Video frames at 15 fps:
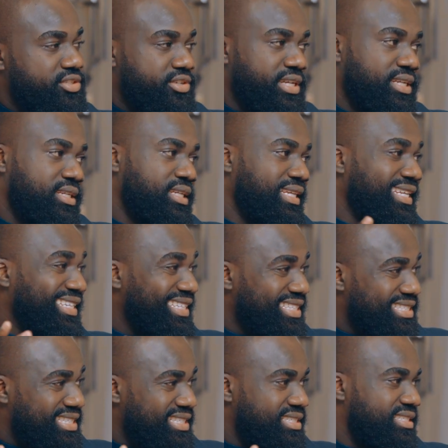trade
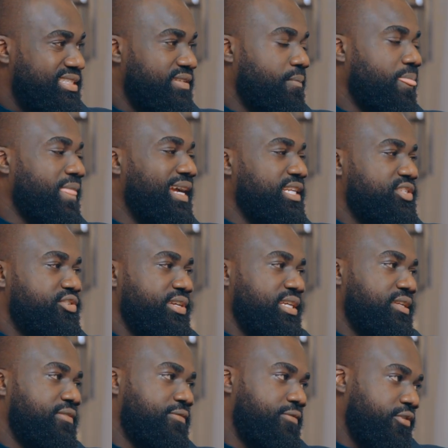indices, I
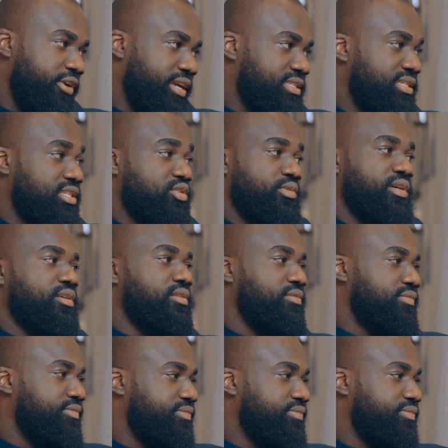trade Forex as well.